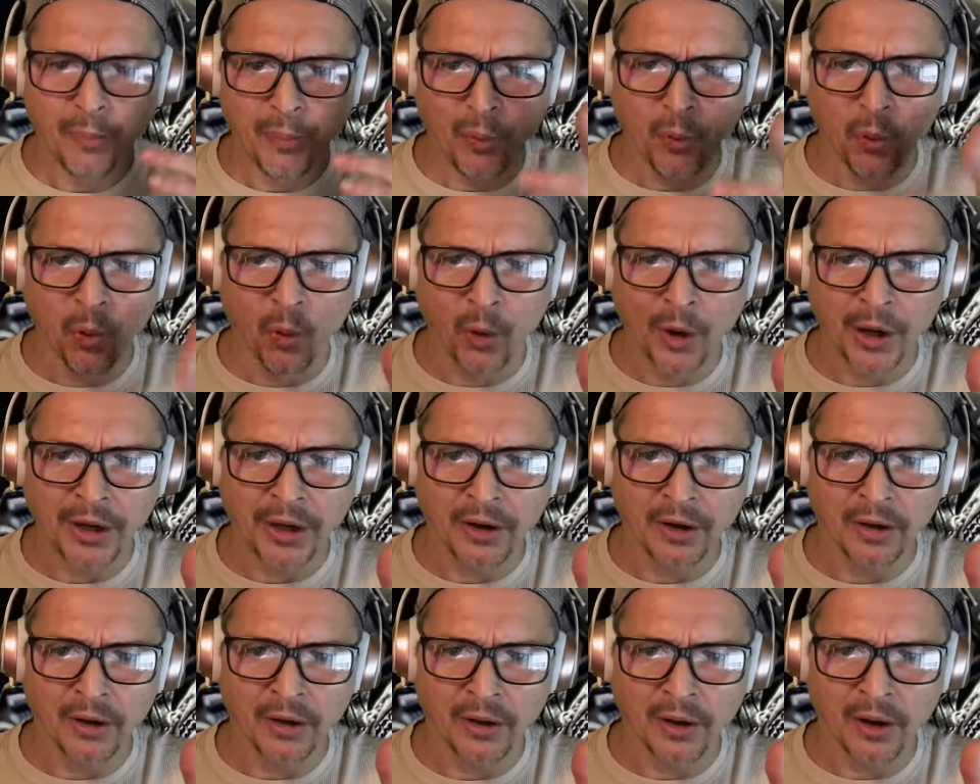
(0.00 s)
point
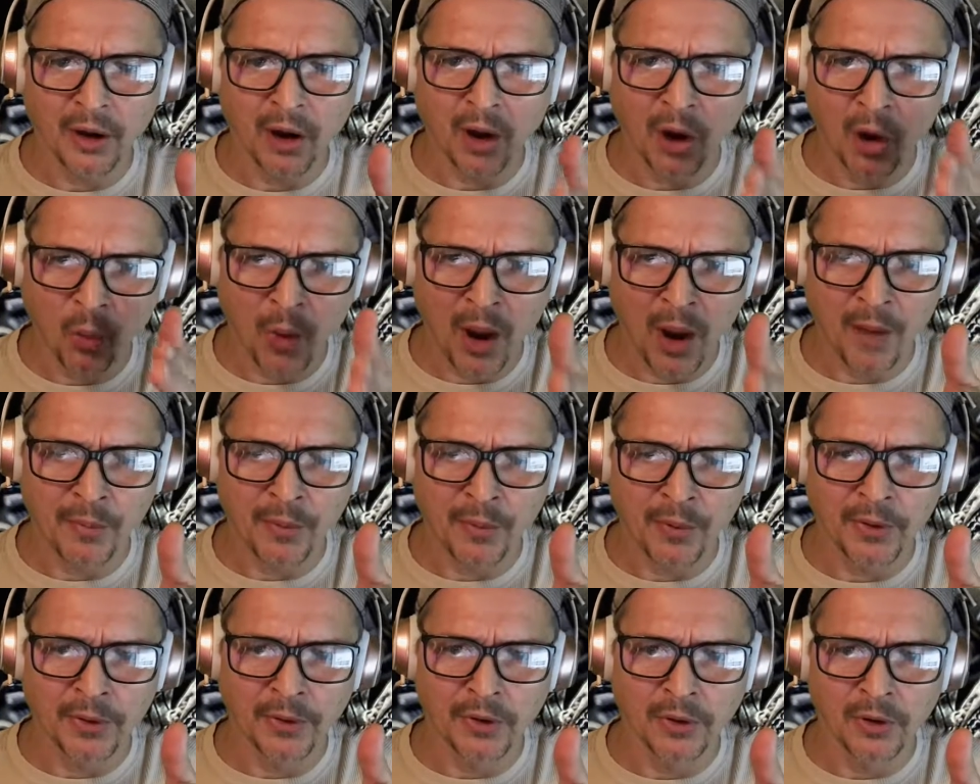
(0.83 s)
a
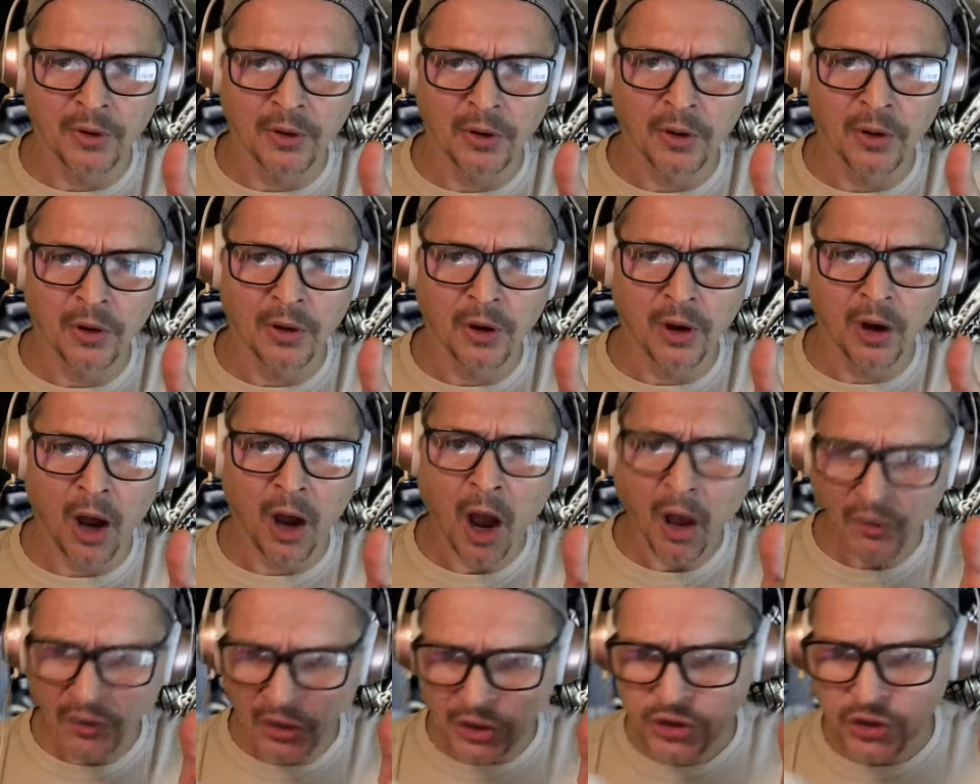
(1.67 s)
weapon
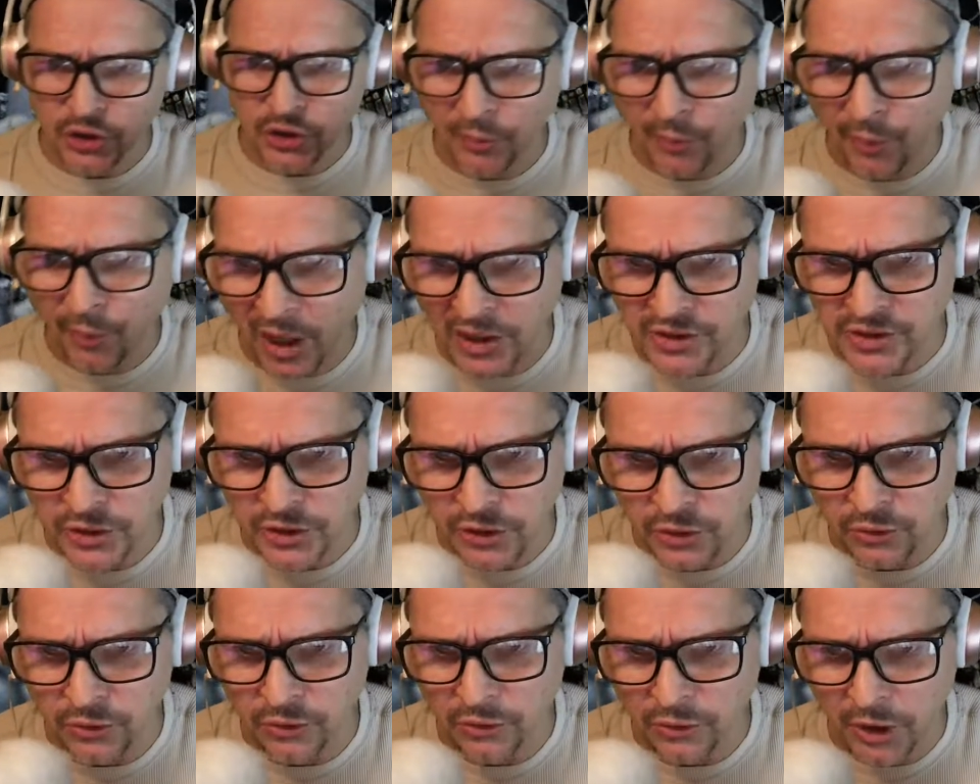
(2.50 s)
unless you're the
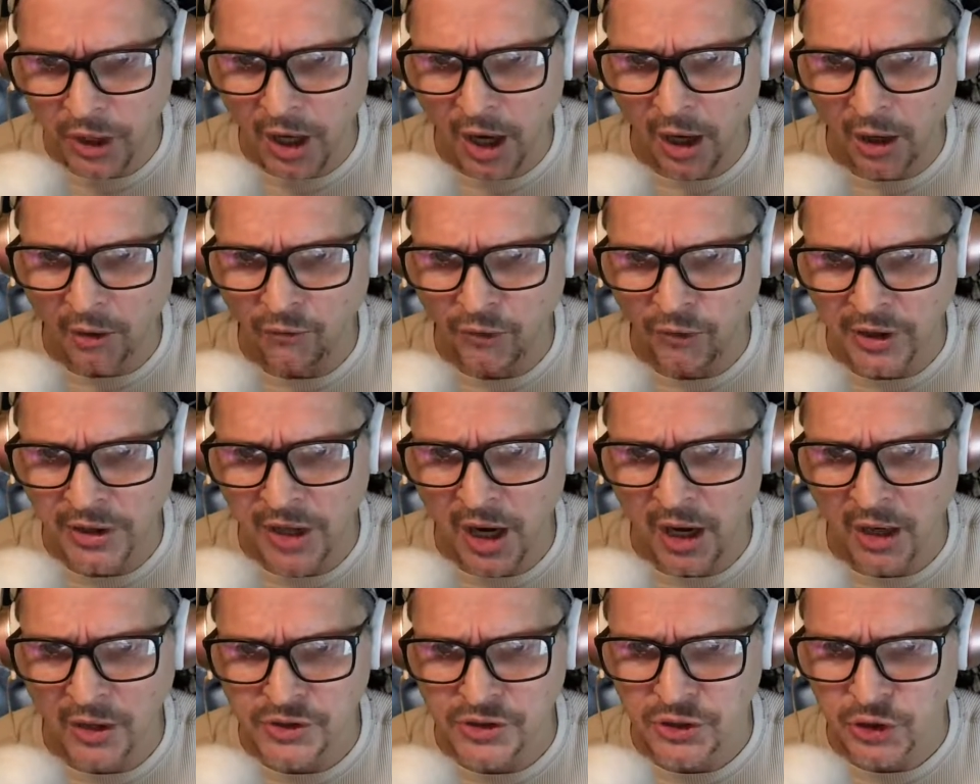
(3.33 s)
prosecutor in Kyle
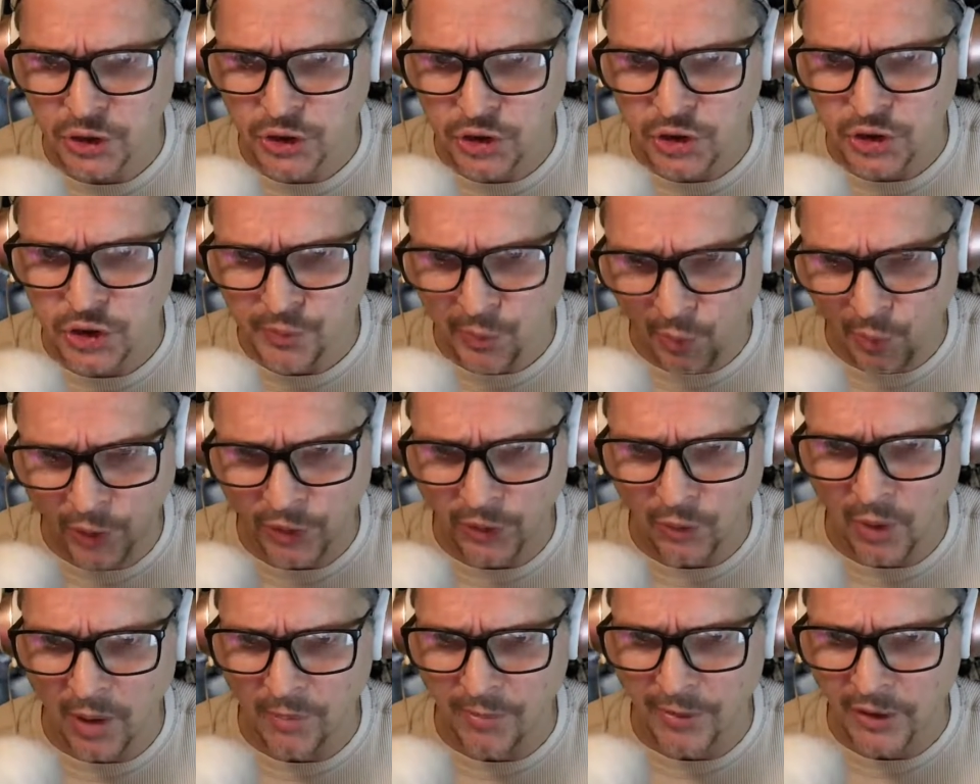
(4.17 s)
Rittenhouse and you just
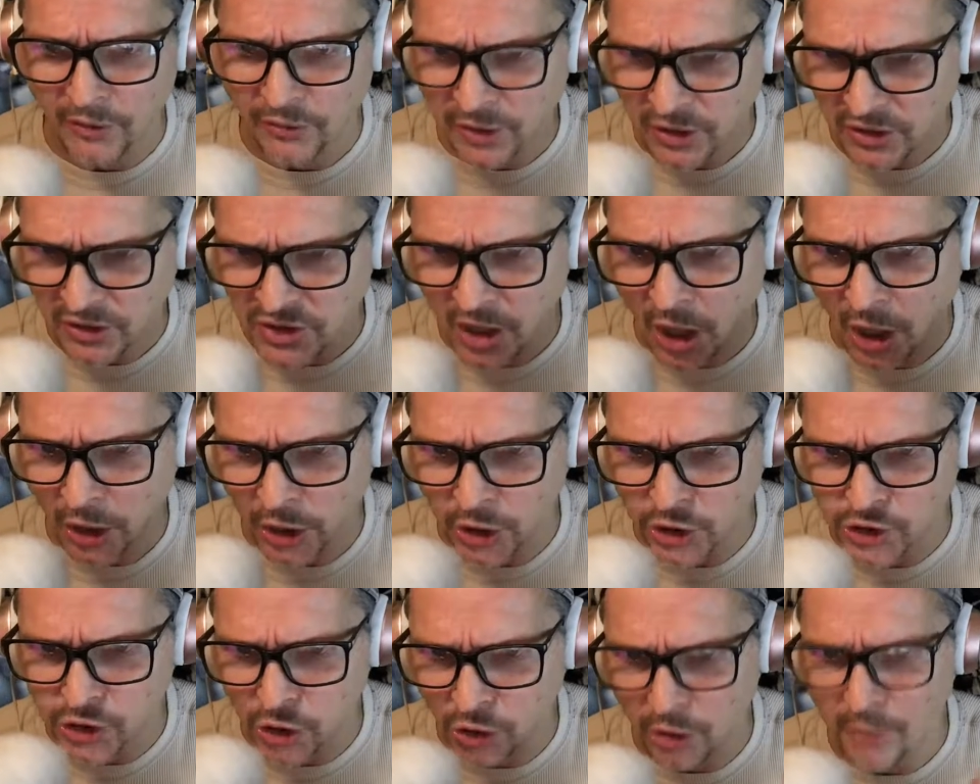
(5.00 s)
point the weapon at the
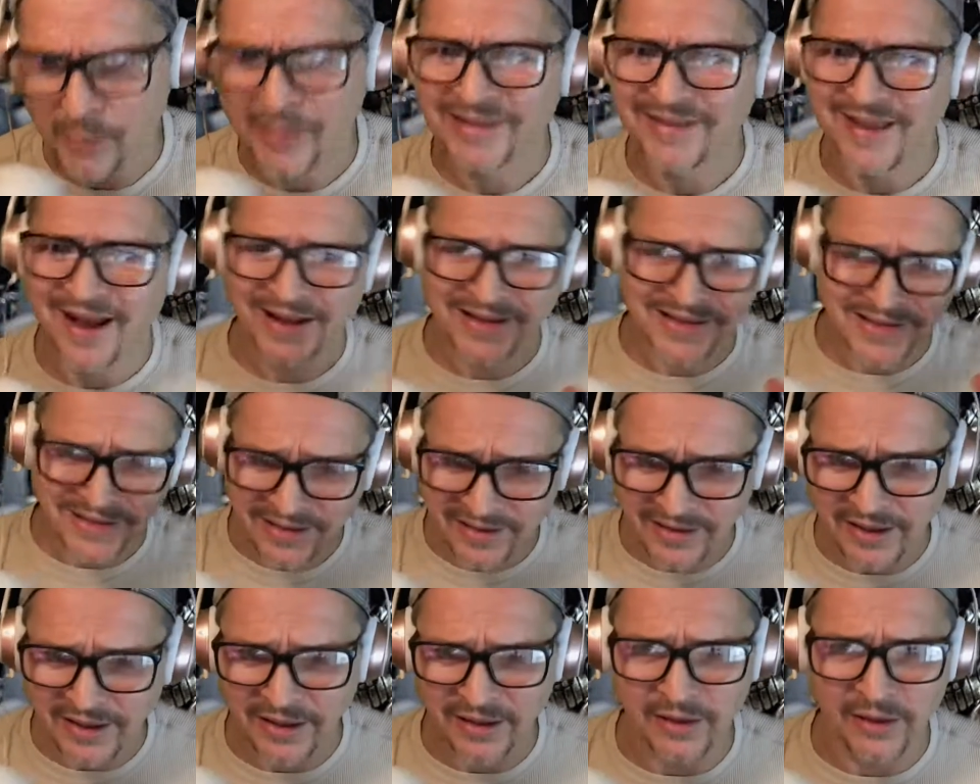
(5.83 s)
entire jury? But that's
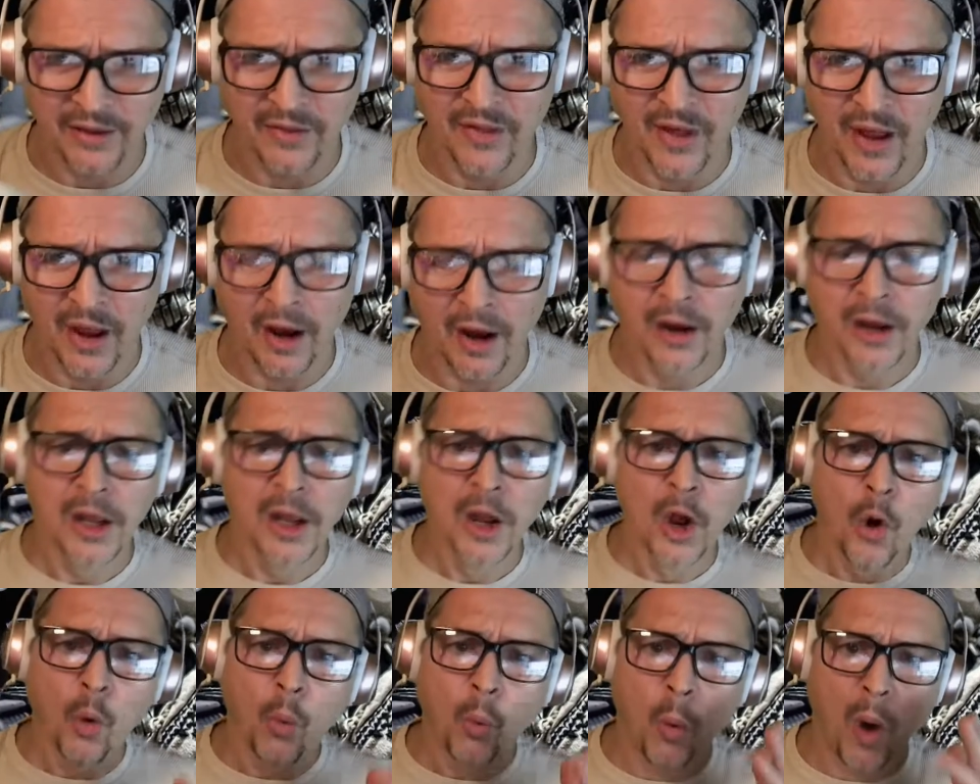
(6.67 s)
neither here nor there.
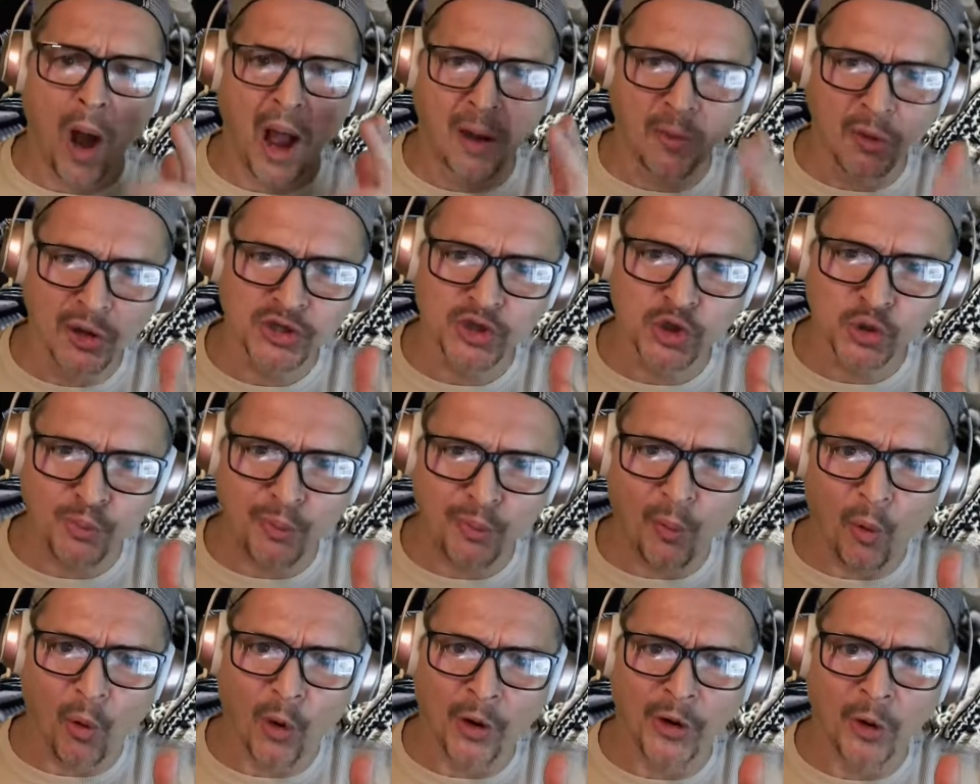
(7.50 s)
Why would you
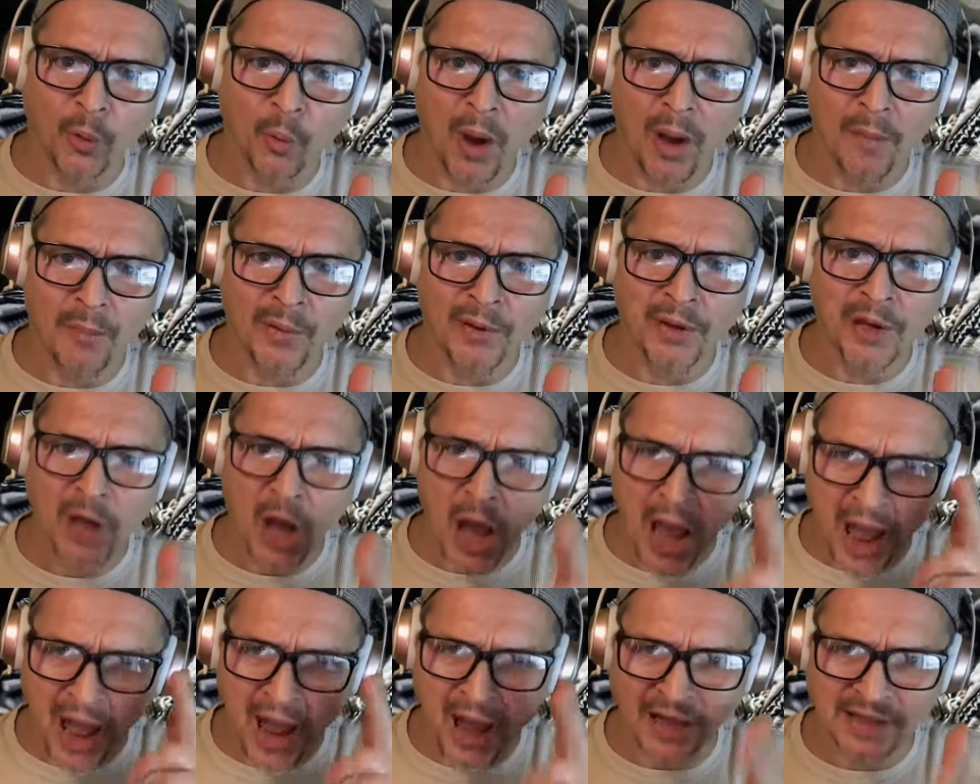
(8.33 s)
point a weapon
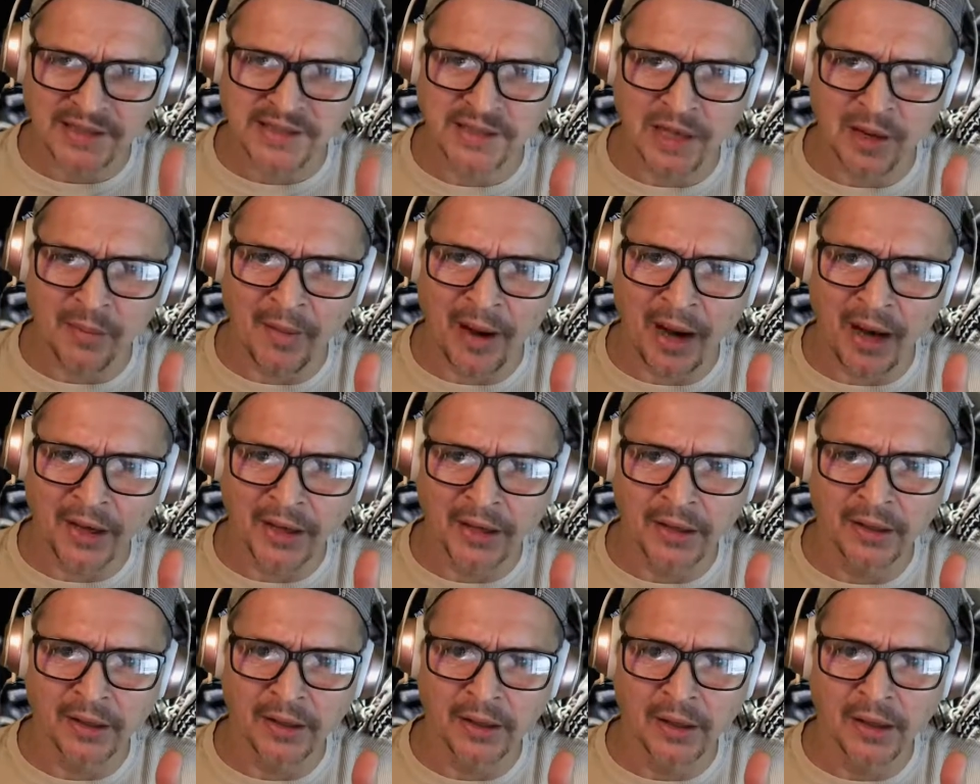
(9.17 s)
at
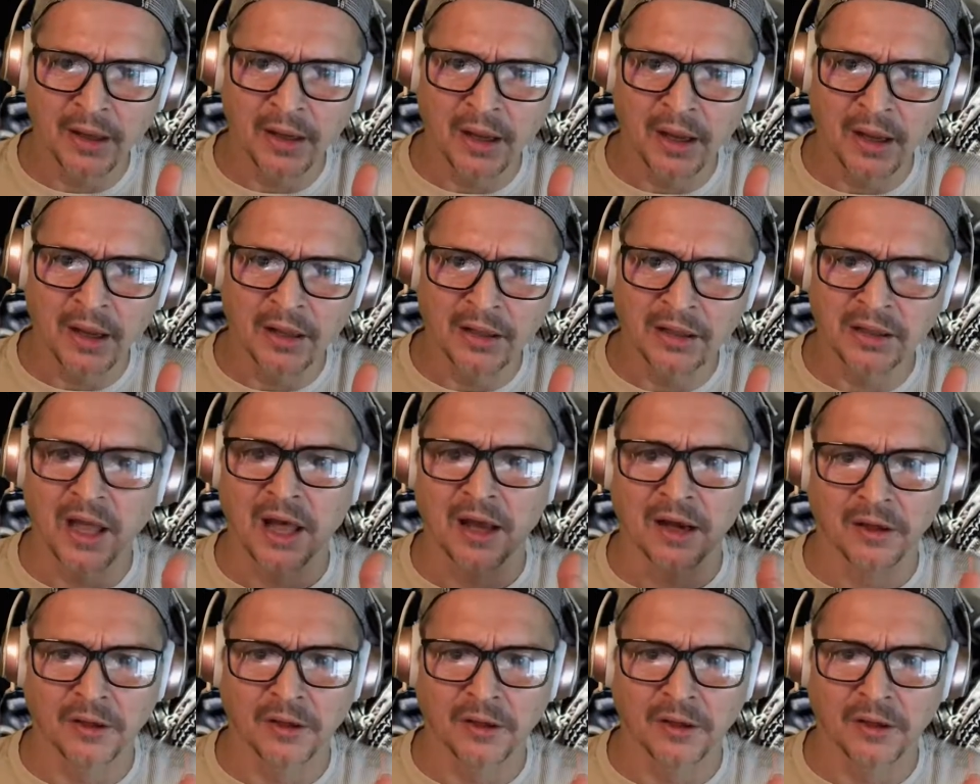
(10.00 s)
somebody let